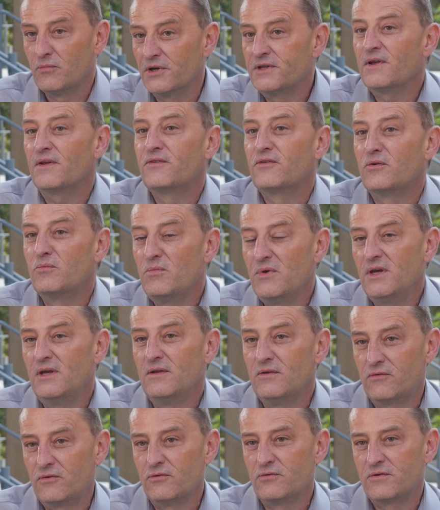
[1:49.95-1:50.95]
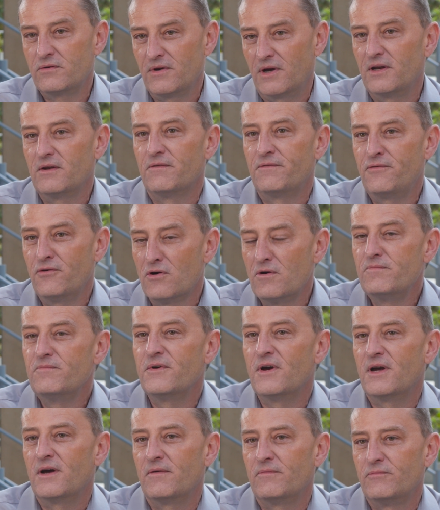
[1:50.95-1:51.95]
What does it mean to create a
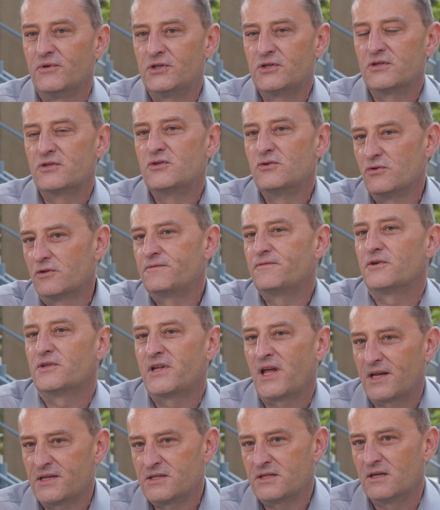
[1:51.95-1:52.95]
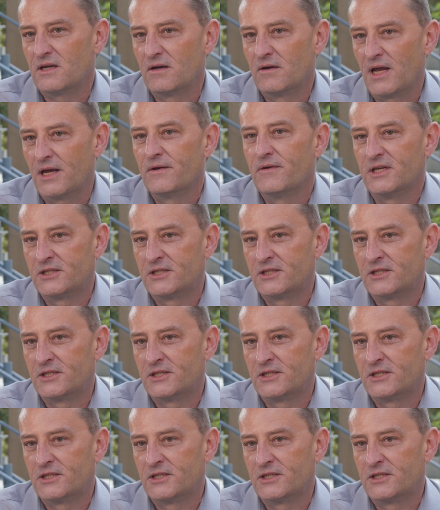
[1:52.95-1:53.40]
firmware which is used for testing,